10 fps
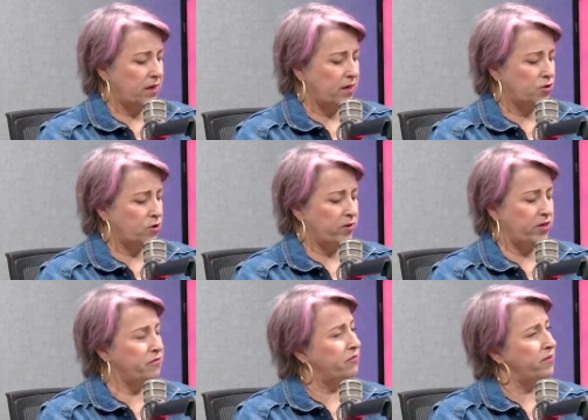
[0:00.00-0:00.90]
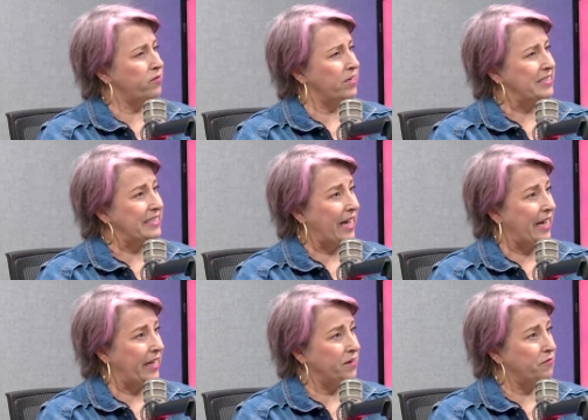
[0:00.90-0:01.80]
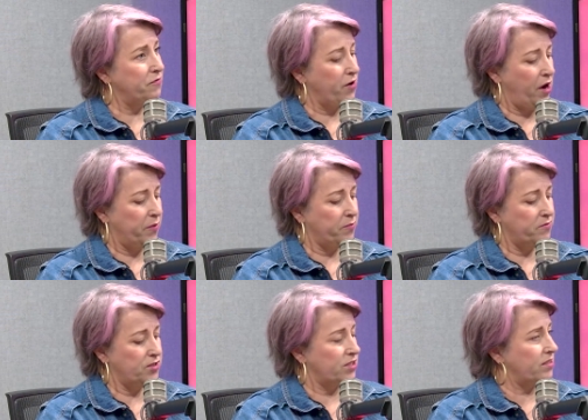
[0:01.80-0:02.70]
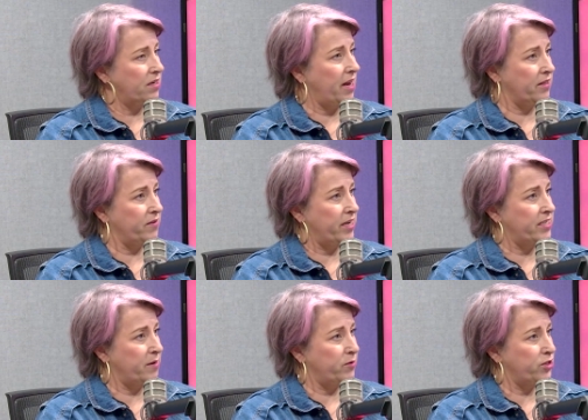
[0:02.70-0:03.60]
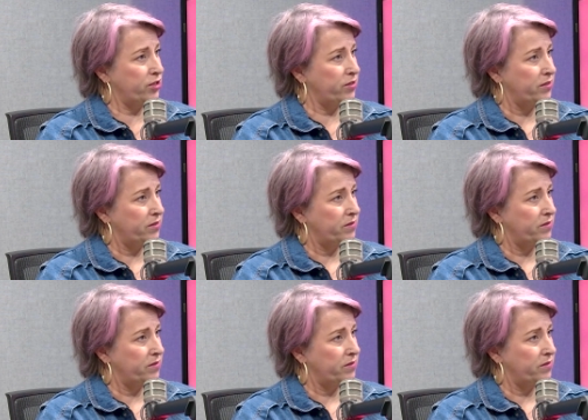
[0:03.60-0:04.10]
attributed to fever aside from just an elevated temperature?